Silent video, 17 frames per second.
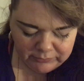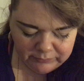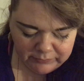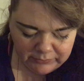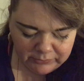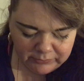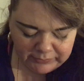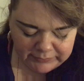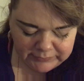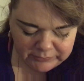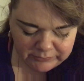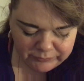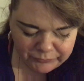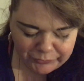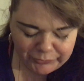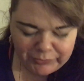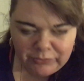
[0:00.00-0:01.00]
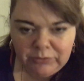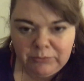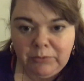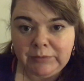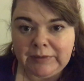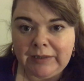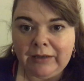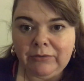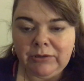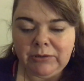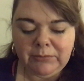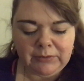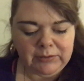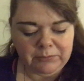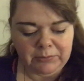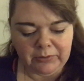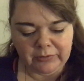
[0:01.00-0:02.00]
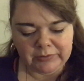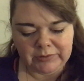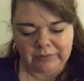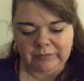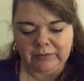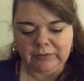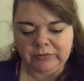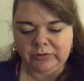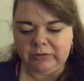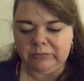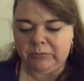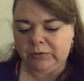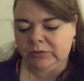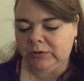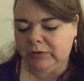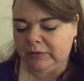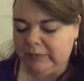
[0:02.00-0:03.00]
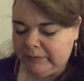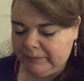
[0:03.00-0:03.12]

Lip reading: They feel a great deal for you. They're almost angry with you because they feel so much.